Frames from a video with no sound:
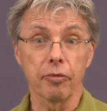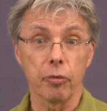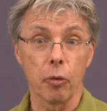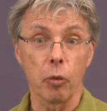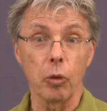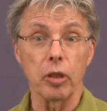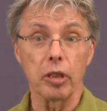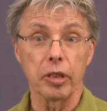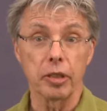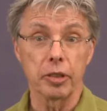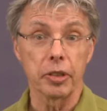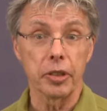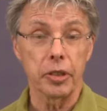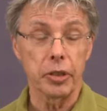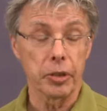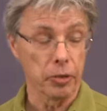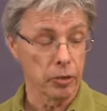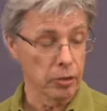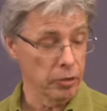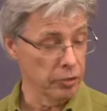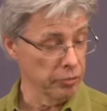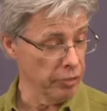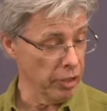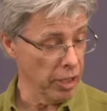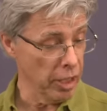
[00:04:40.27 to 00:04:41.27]
400
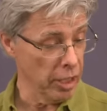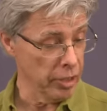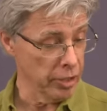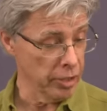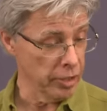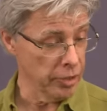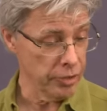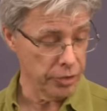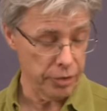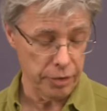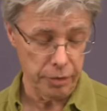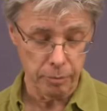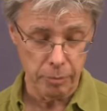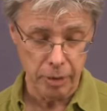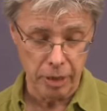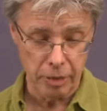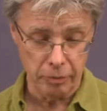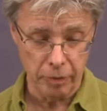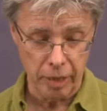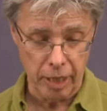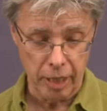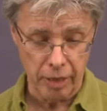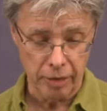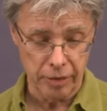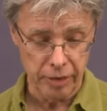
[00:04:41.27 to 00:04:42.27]
year old violins have been
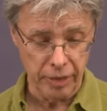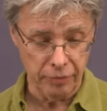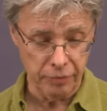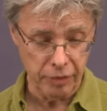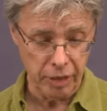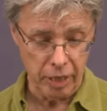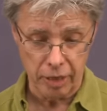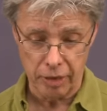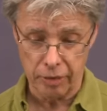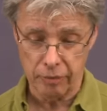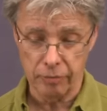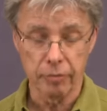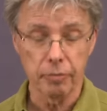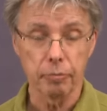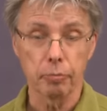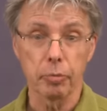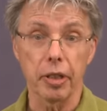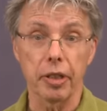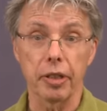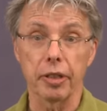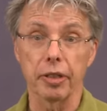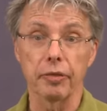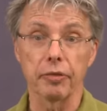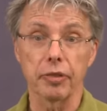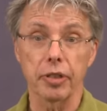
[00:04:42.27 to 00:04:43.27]
around, they've got
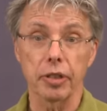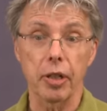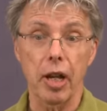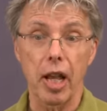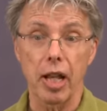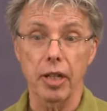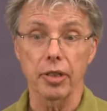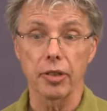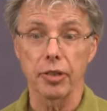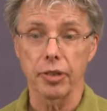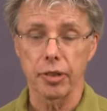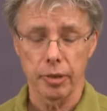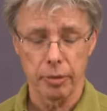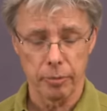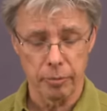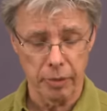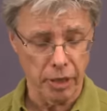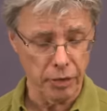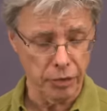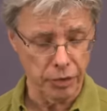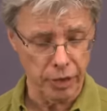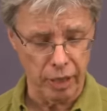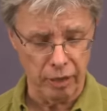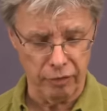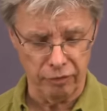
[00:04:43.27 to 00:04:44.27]
plenty of scratches in them,
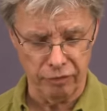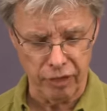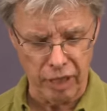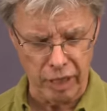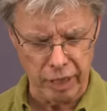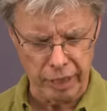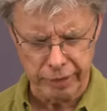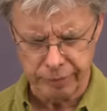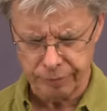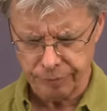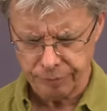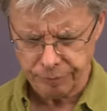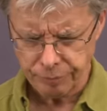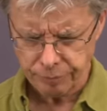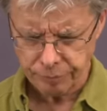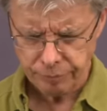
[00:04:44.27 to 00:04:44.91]
they sound fine.